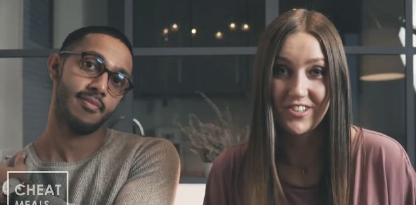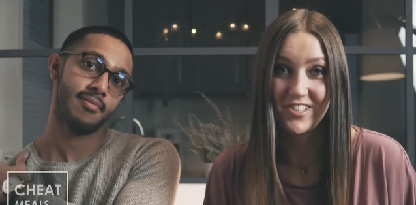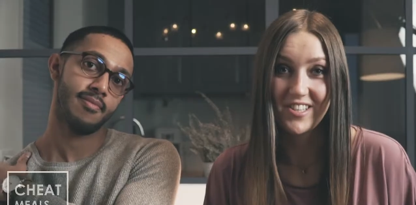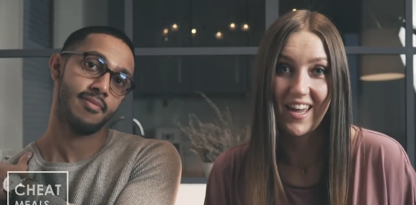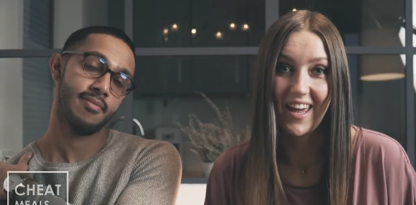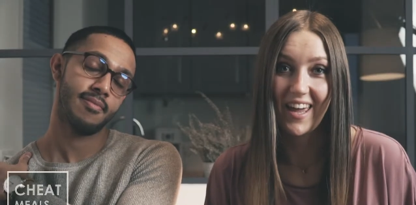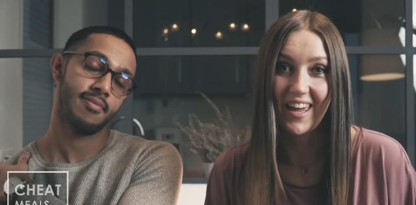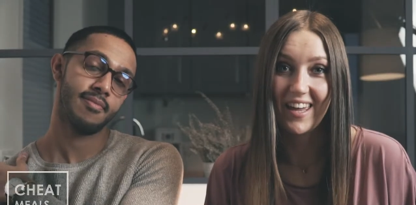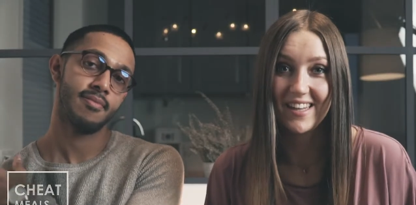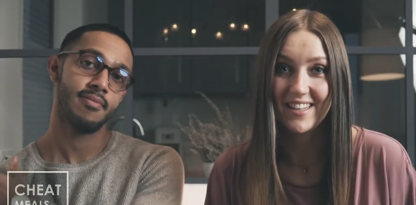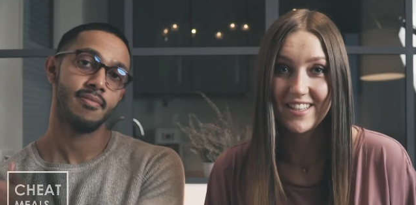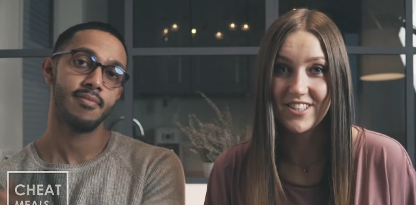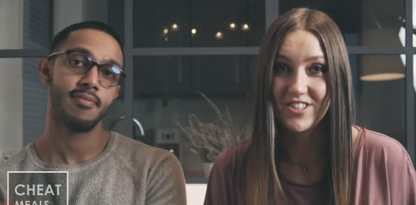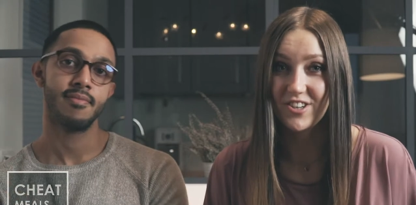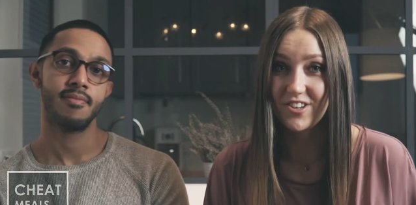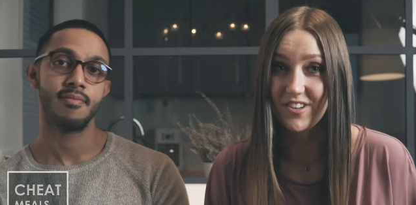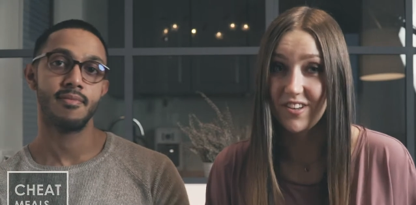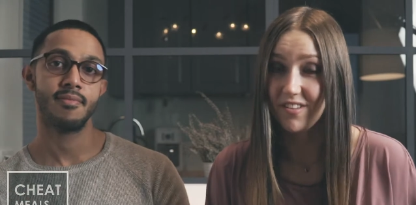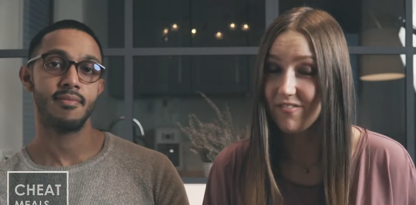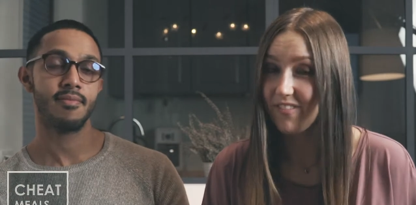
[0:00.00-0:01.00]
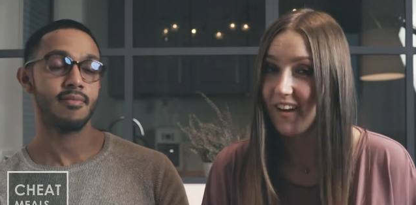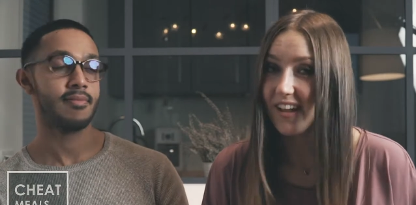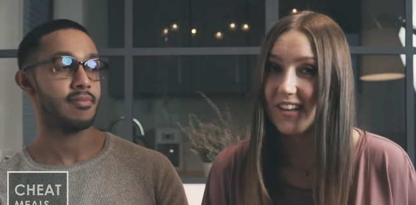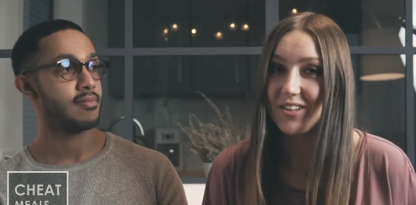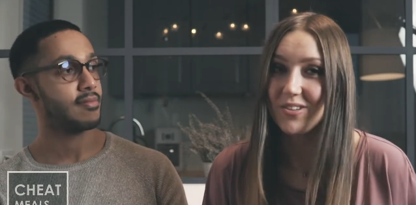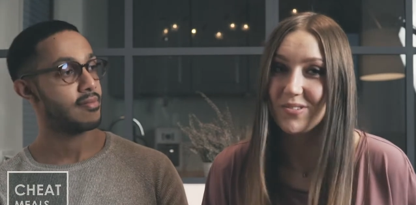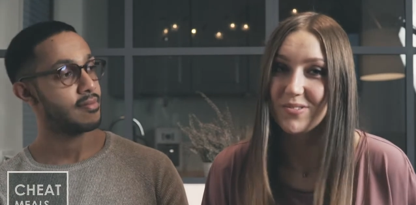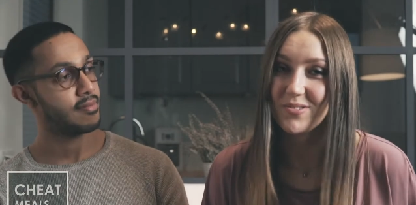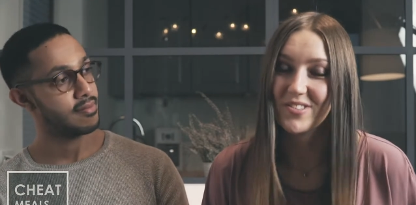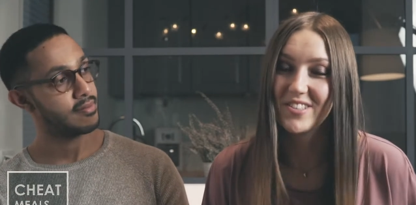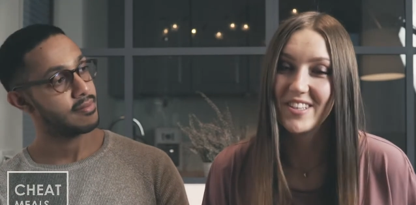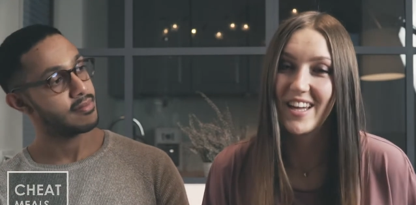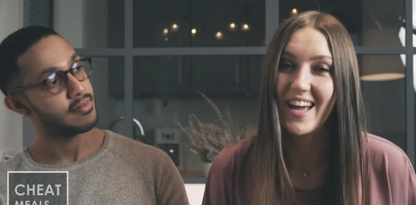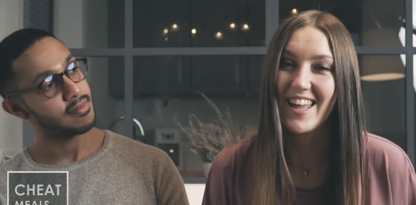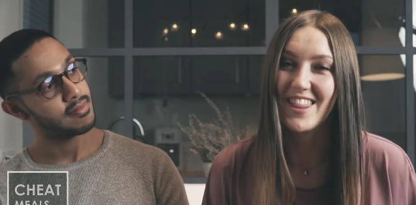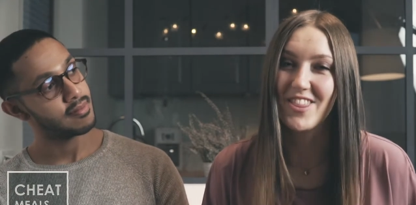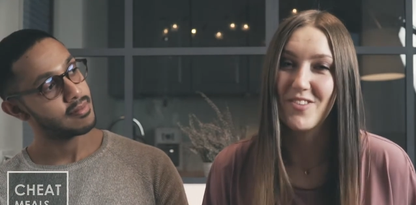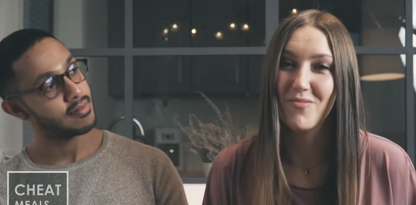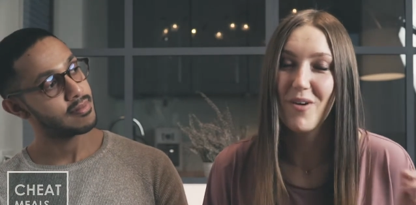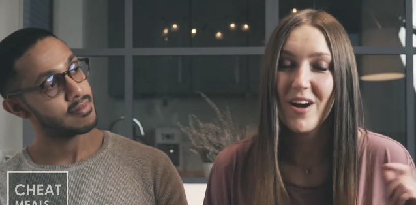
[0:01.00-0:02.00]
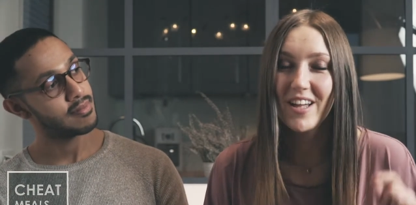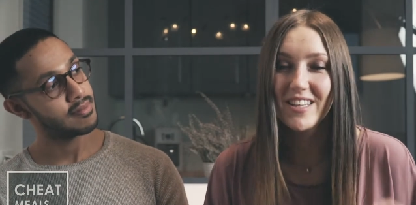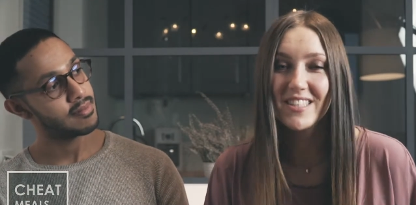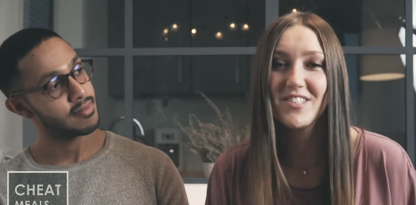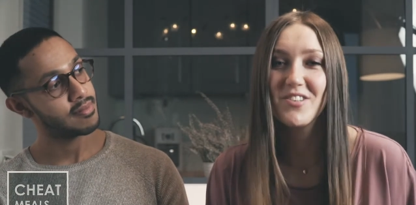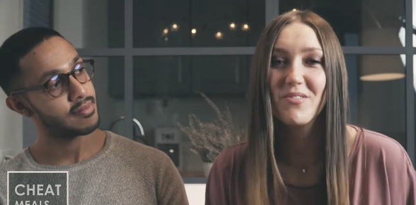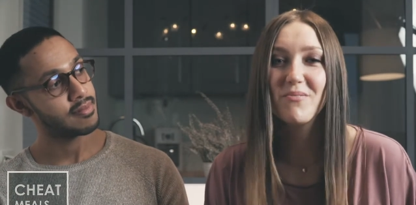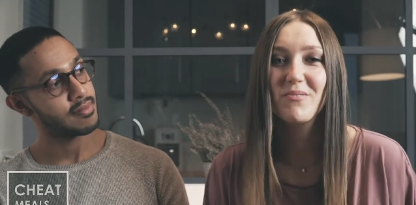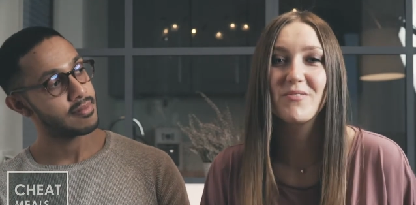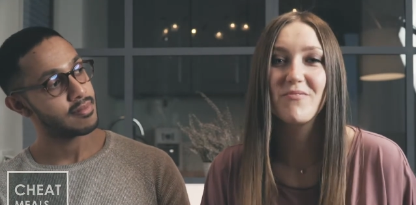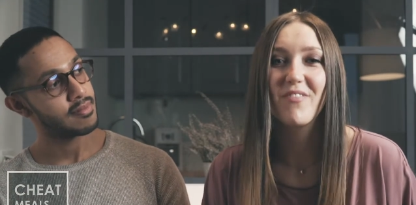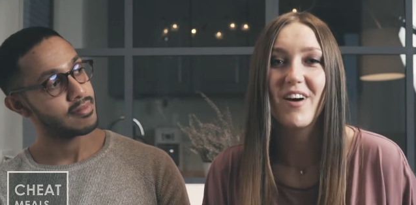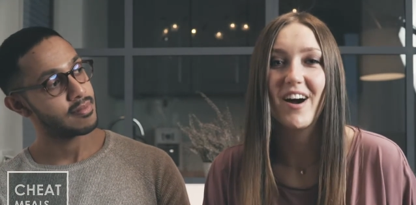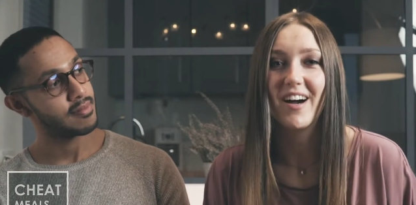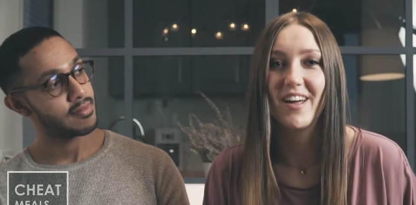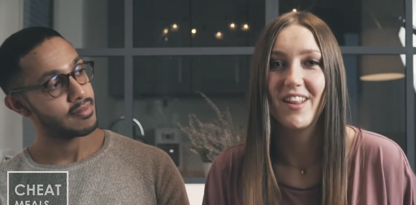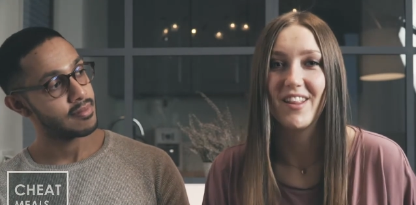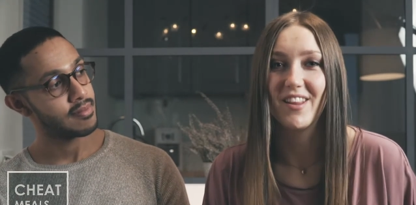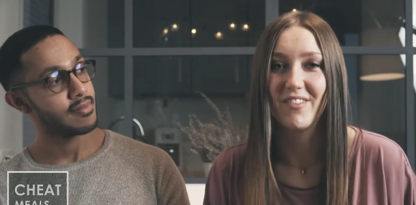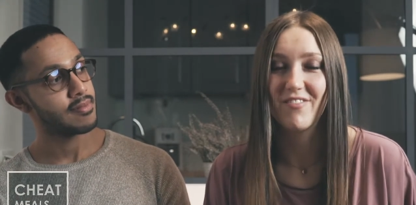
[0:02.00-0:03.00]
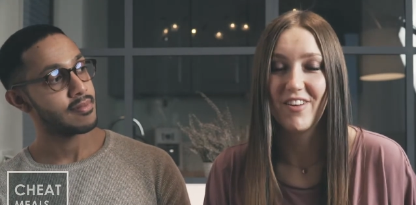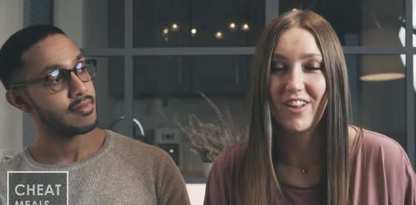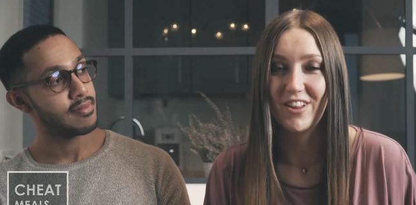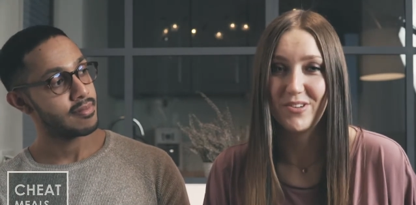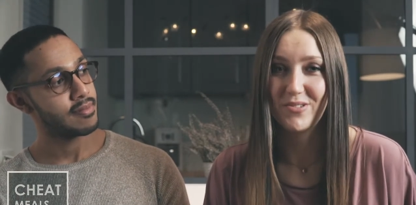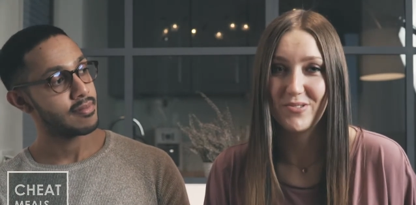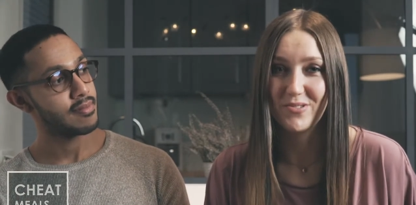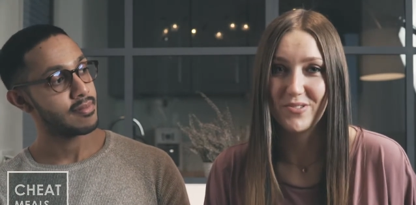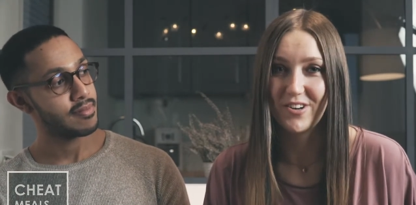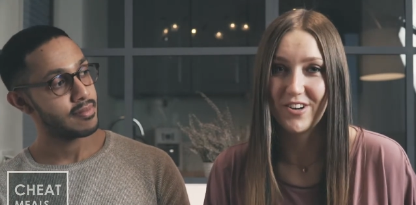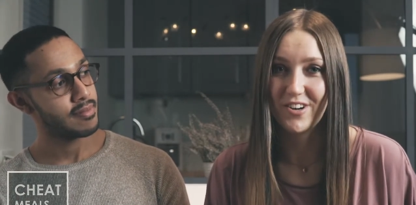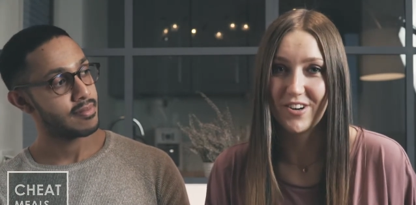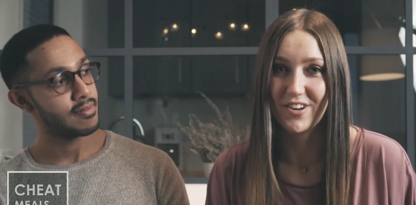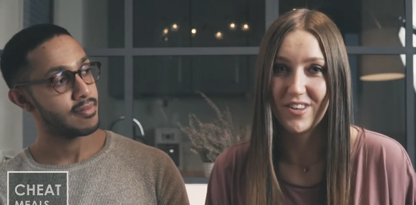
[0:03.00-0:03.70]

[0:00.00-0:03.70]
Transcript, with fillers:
Speaker 1: say uh, certain values. And once those values are